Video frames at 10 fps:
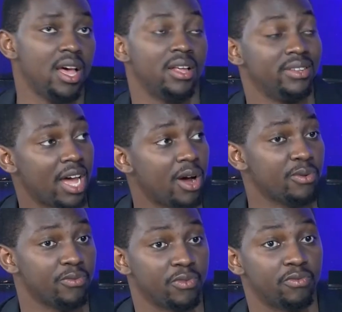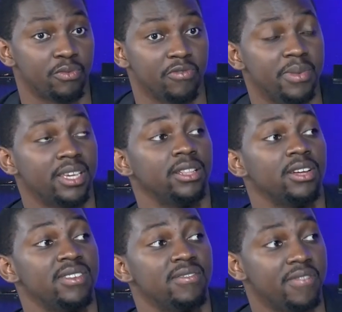Now we've, we've been making a lot
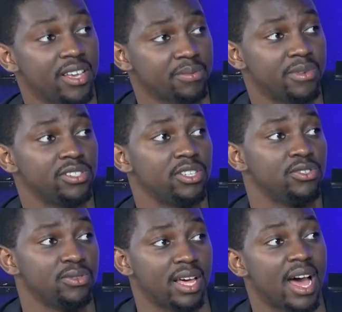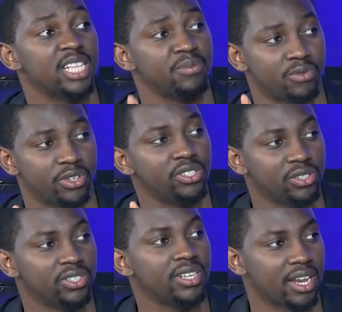of investments into that
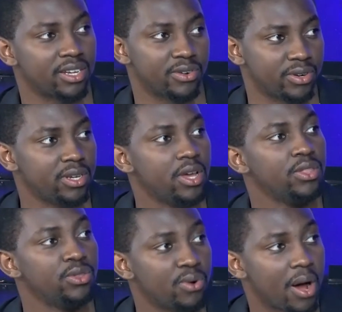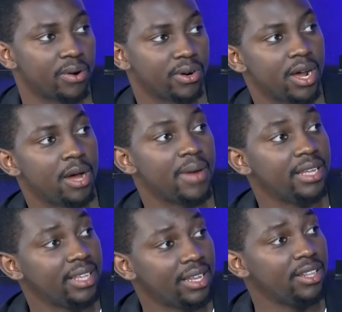aspirationals category through our um,
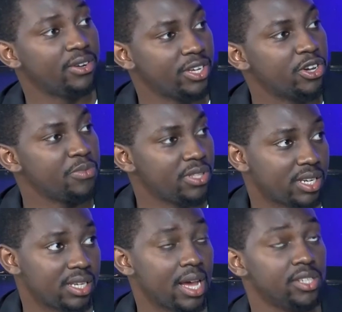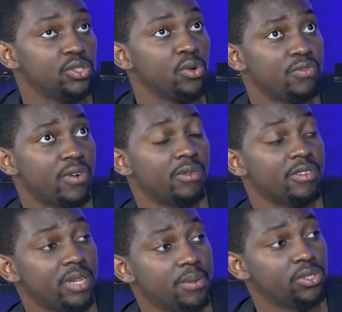Andela learning community. And so far, we've
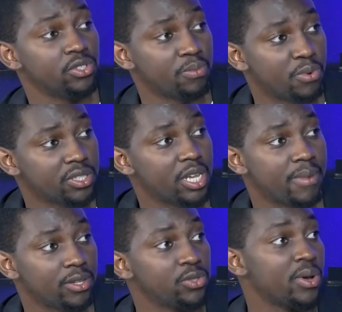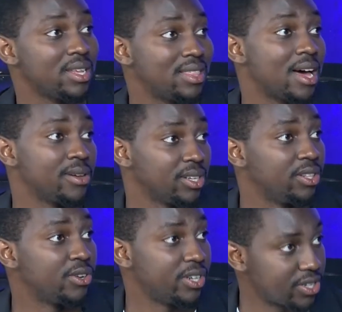been able to support about 20,000
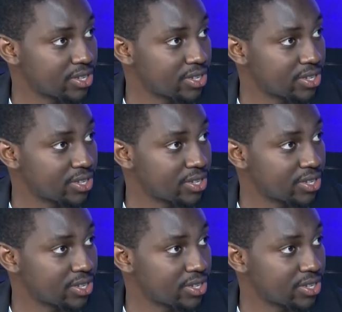learners.